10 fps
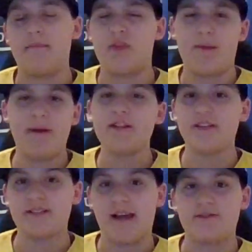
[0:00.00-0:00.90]
Their
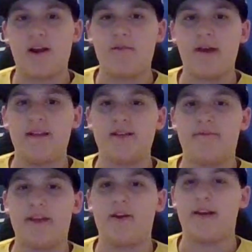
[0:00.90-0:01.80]
pitching staffs are
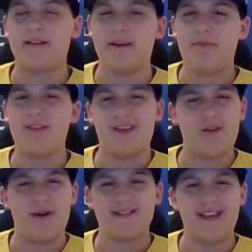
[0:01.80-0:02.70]
relatively good, except for the
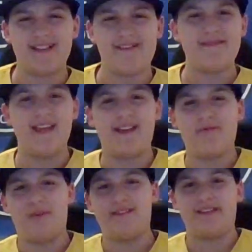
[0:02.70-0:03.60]
USA's. I feel like
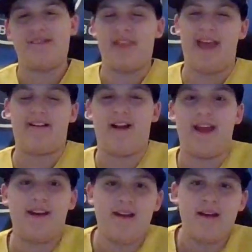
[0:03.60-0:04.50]
it wasn't even that
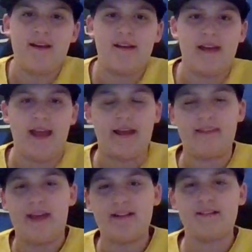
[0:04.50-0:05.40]
great. And
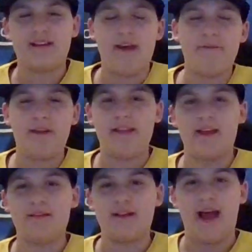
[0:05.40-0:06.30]
that
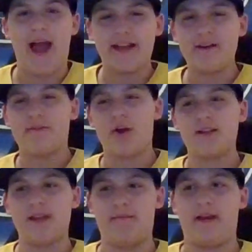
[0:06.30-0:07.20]
definitely kind of
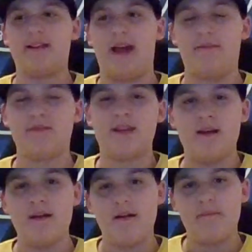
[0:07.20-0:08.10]
hurt them at times.
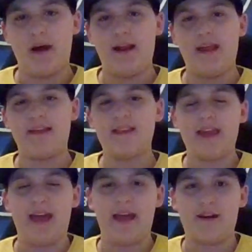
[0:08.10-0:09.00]
But in
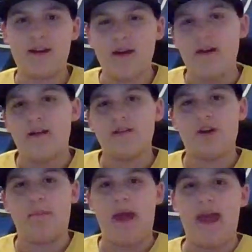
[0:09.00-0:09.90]
the end,
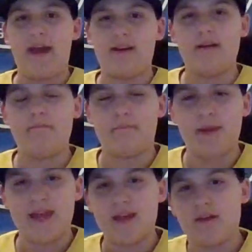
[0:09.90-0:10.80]
Japan
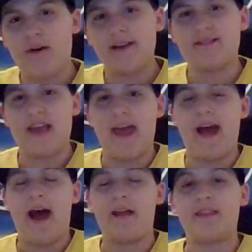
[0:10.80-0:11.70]
beat
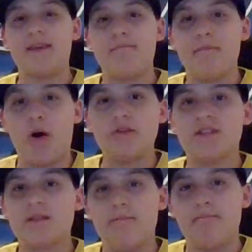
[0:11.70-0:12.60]
USA on the
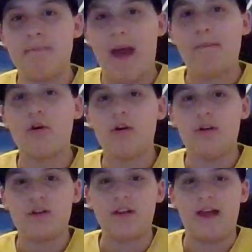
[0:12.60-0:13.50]
most
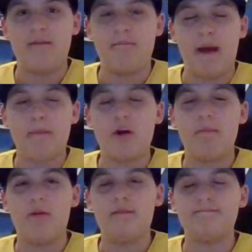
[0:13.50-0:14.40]

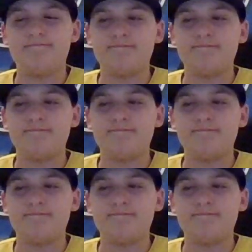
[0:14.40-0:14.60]
memorable